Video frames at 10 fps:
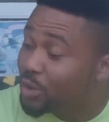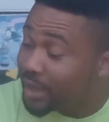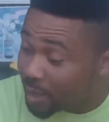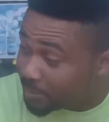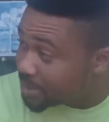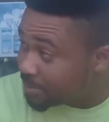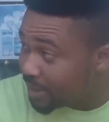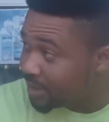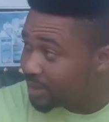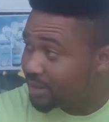you helped
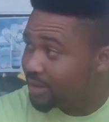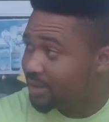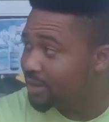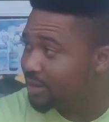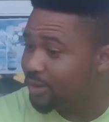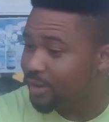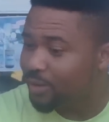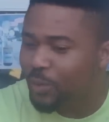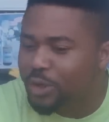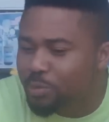me
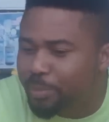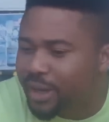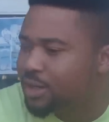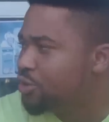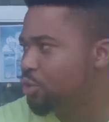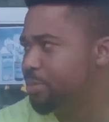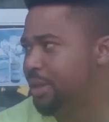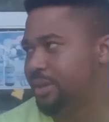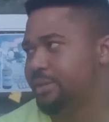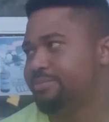when you barely knew
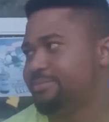me.